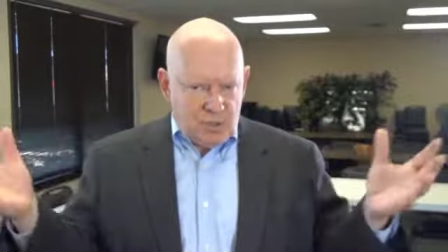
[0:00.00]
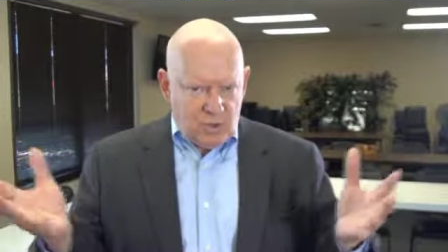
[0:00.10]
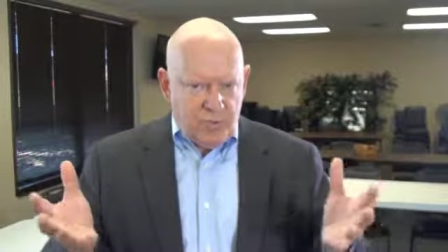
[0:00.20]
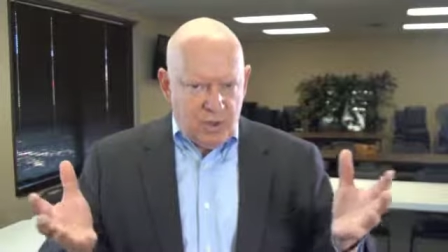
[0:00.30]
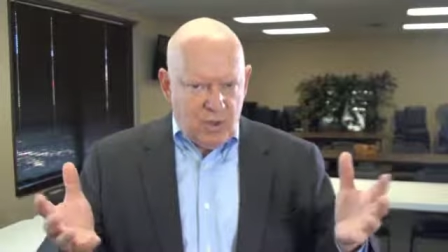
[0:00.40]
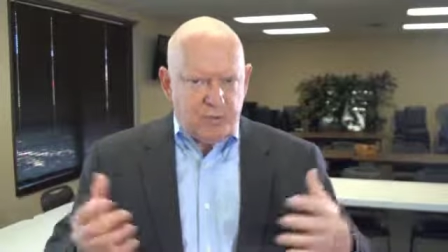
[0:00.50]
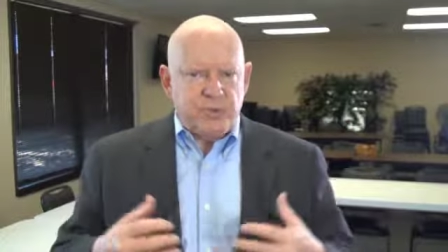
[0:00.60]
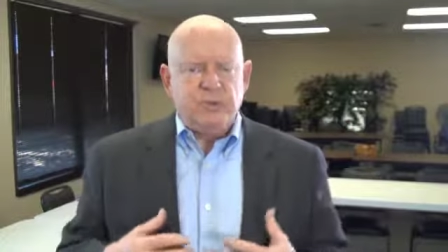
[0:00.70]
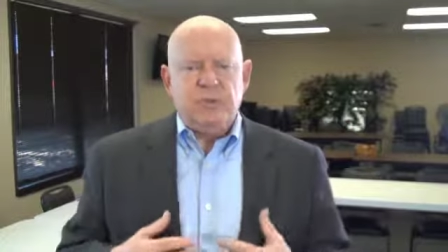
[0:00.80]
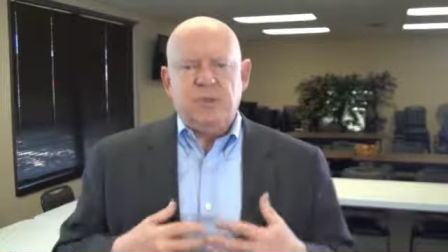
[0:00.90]
open
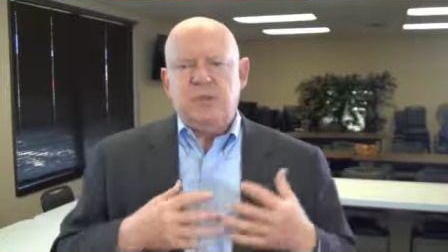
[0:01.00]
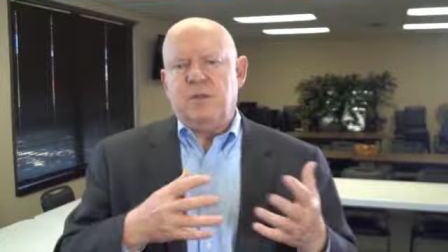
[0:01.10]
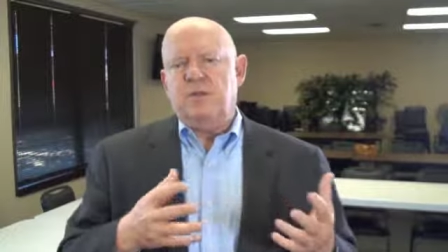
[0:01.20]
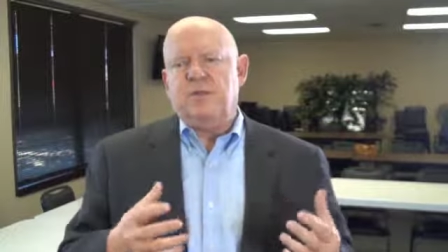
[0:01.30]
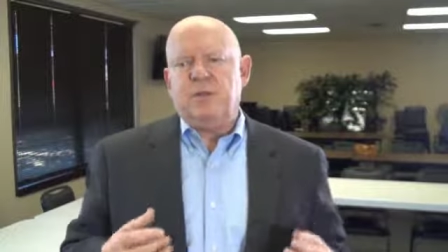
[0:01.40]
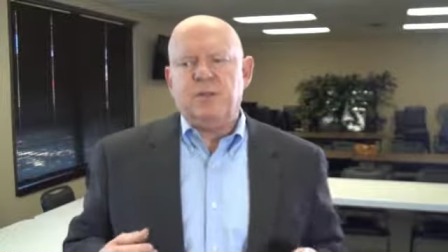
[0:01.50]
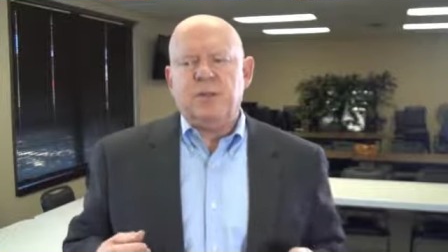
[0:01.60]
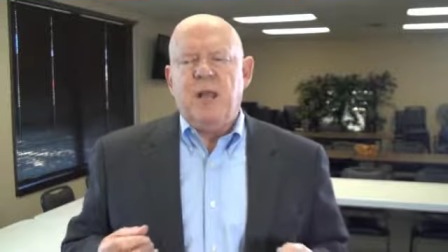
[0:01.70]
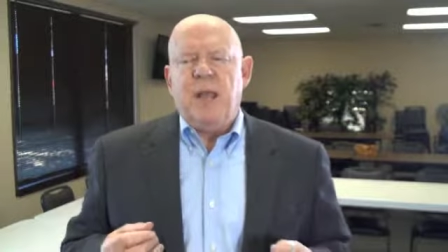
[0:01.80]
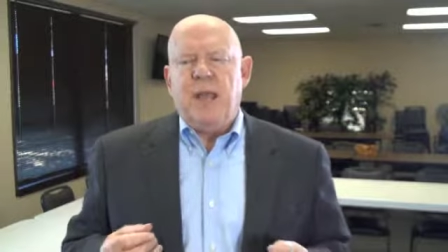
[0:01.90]
opportunity to do this.